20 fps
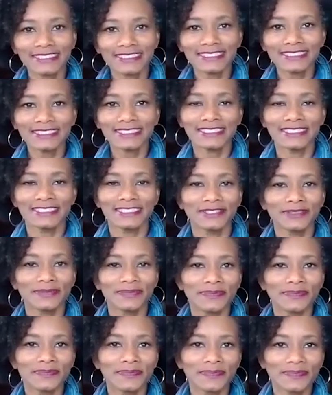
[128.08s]

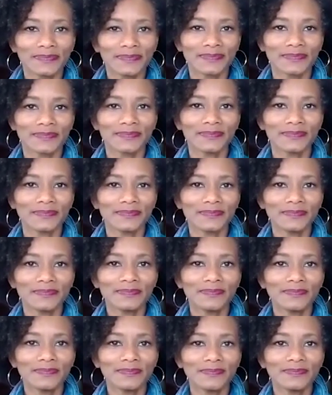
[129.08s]

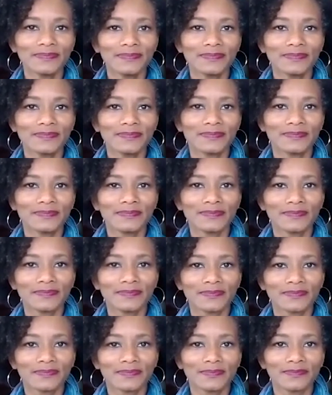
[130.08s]

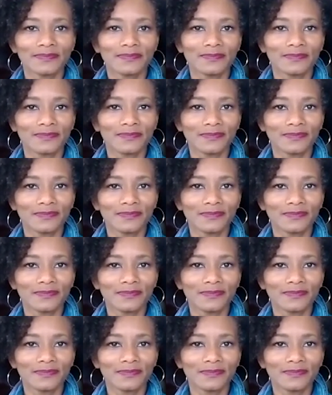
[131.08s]
No words are spoken by the person on screen.